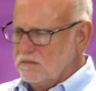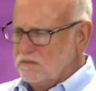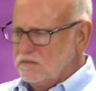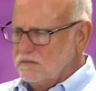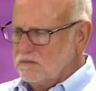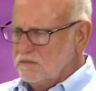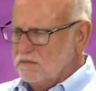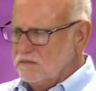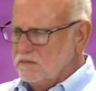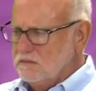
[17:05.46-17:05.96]

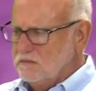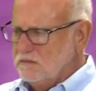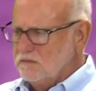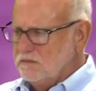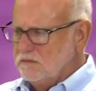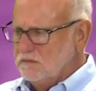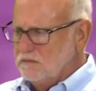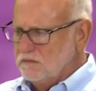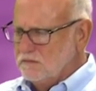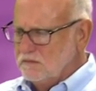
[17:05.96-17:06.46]

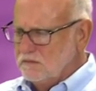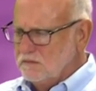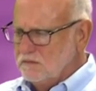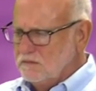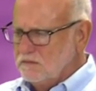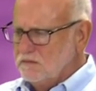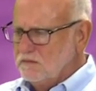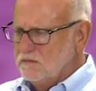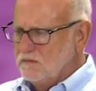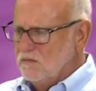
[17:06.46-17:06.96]

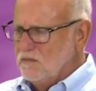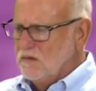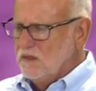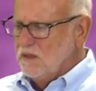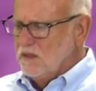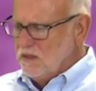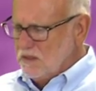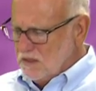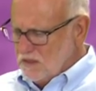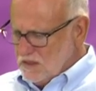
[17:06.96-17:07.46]

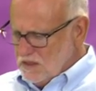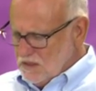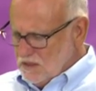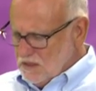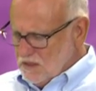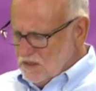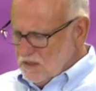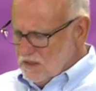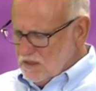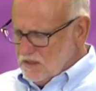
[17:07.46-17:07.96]

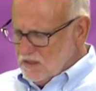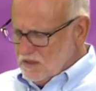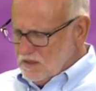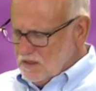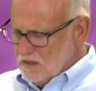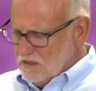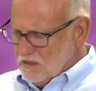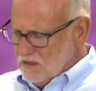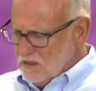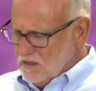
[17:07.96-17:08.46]

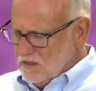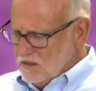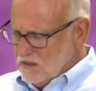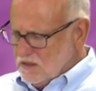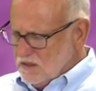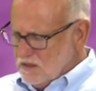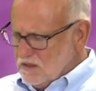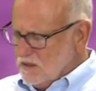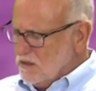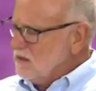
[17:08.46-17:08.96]

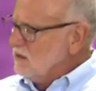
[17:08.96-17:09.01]
(not speaking)